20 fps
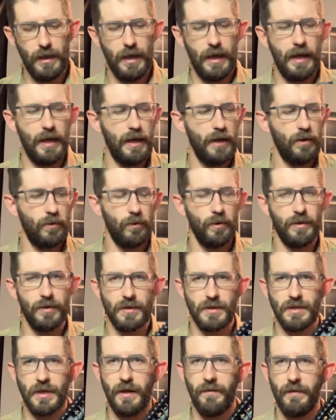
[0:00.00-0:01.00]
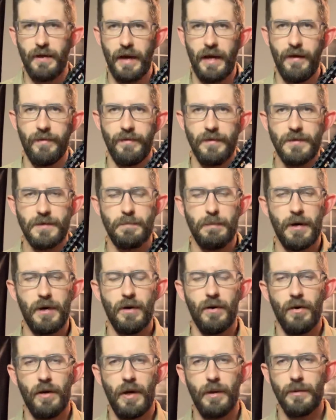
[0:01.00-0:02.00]
And with the 7.5-inch
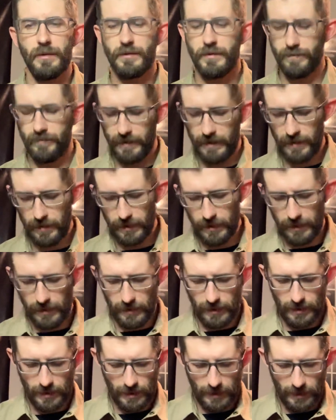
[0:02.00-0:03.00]
barrel, I was very